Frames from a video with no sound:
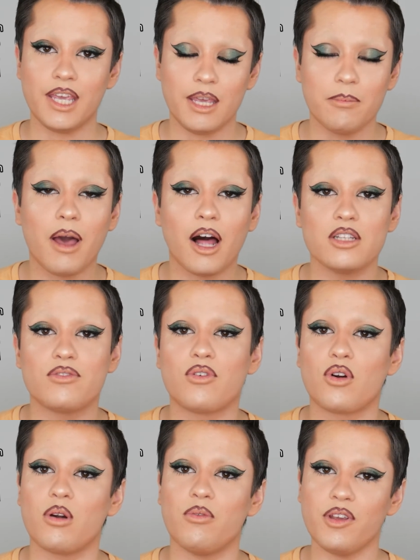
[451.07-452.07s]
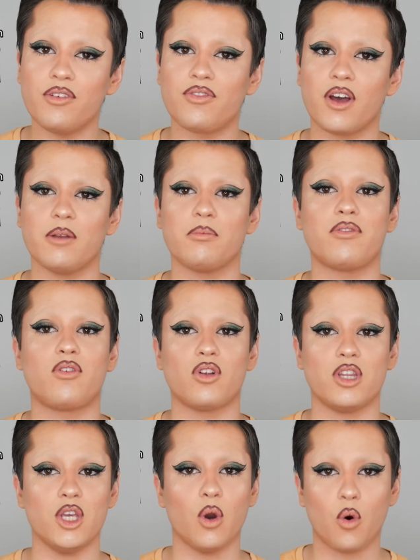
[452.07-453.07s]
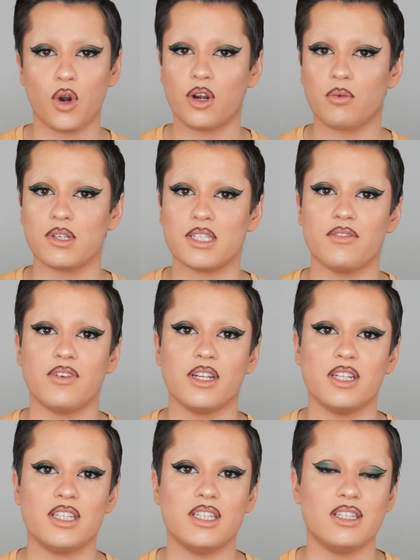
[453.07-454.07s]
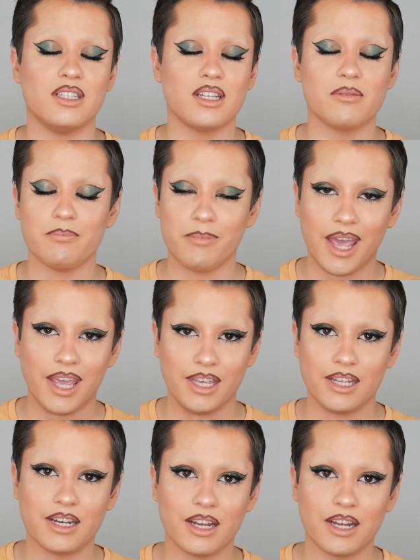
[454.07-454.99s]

emailed for a refund before the order was even made.